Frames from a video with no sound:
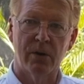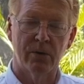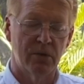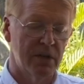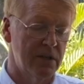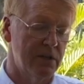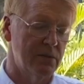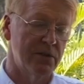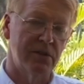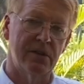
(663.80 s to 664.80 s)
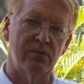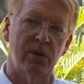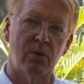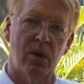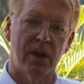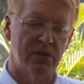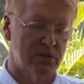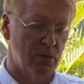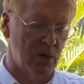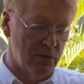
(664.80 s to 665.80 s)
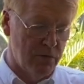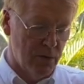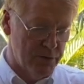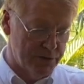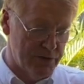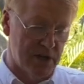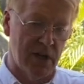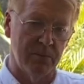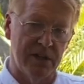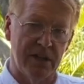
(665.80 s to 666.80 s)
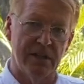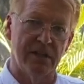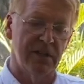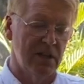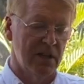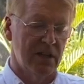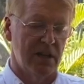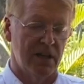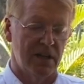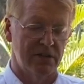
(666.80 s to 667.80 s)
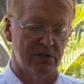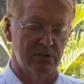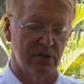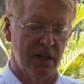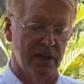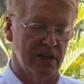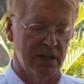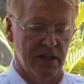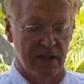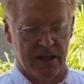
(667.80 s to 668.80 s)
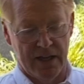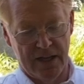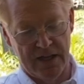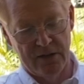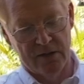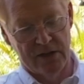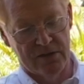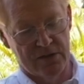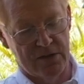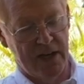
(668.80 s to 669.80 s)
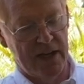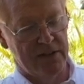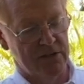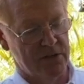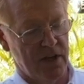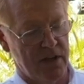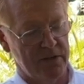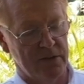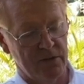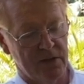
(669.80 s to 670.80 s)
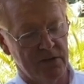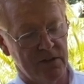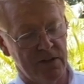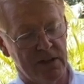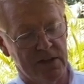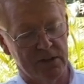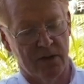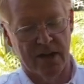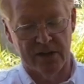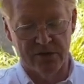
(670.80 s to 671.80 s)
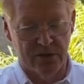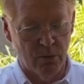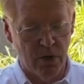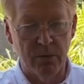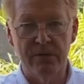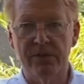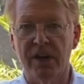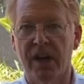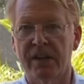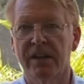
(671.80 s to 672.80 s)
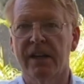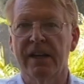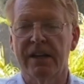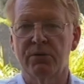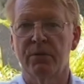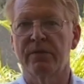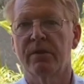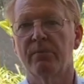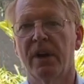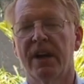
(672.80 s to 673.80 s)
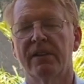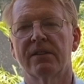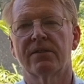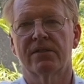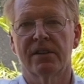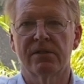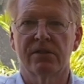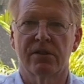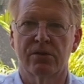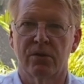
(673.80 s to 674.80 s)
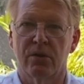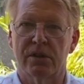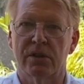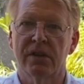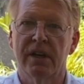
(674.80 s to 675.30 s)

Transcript: one. In other words, it requires 12 volts to come in to run it, and you can just slide this off and you can see the electronics. So what we've done is we've combined the signal controller